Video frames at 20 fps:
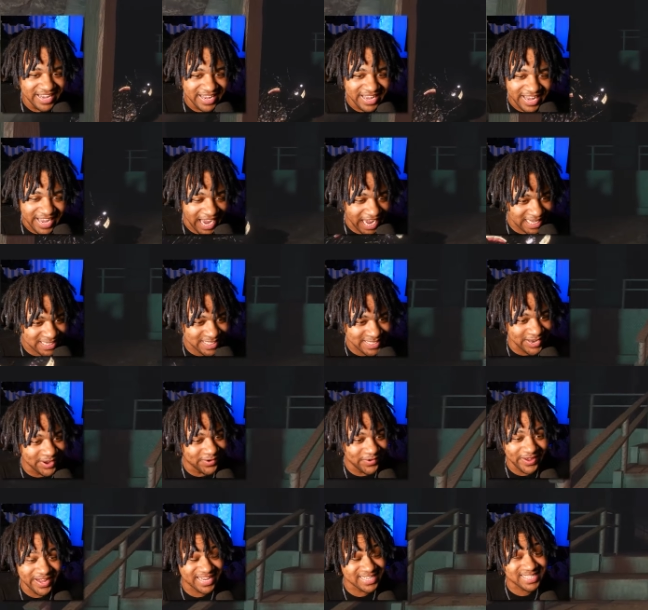I'm just it
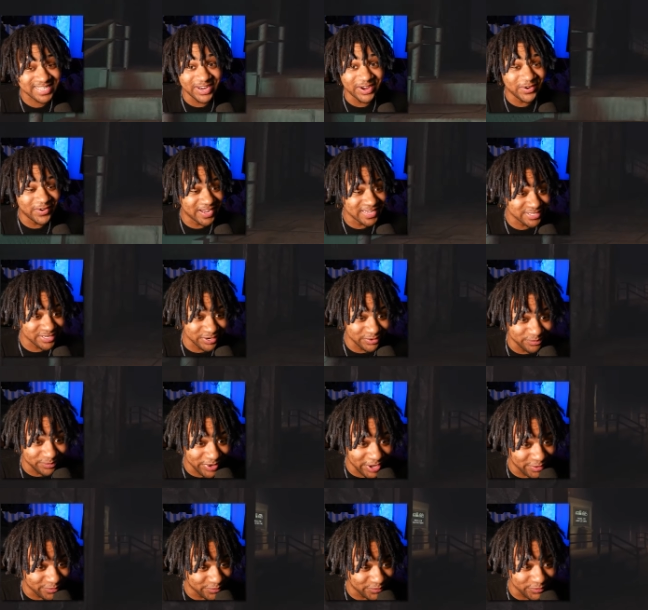saying. Still, it still wasn't
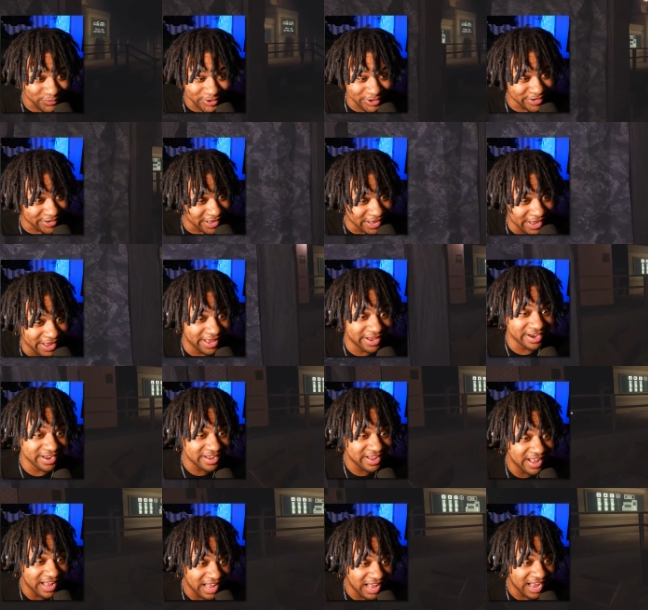above. We're good.
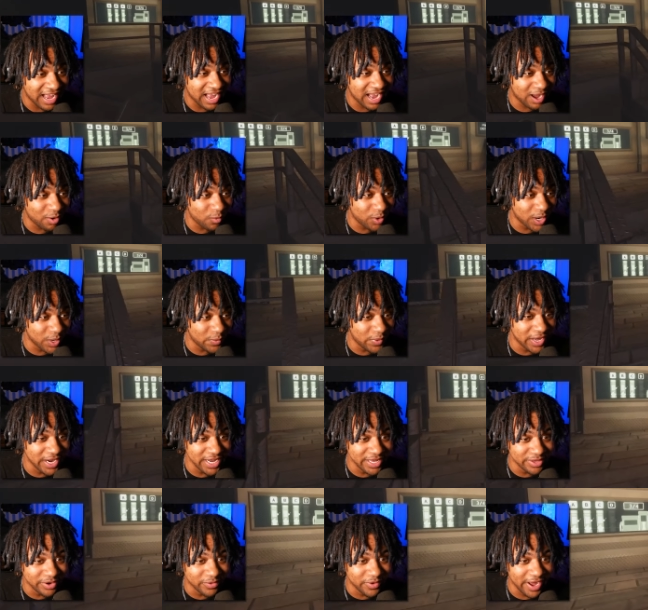I would have won
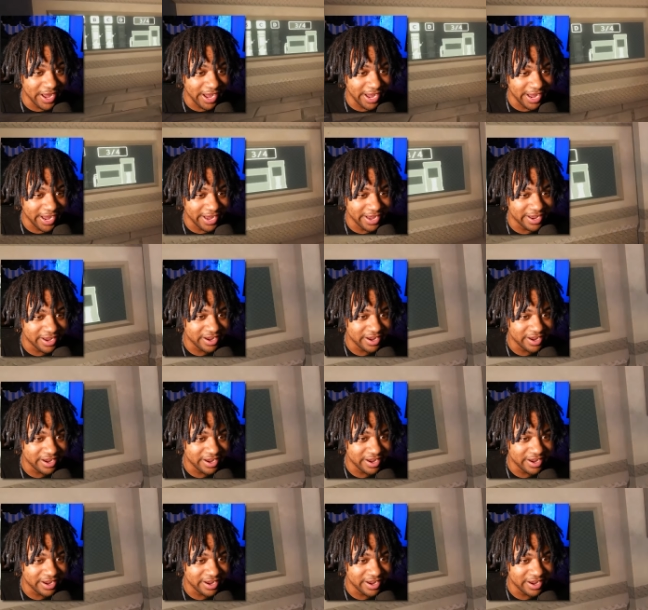either way.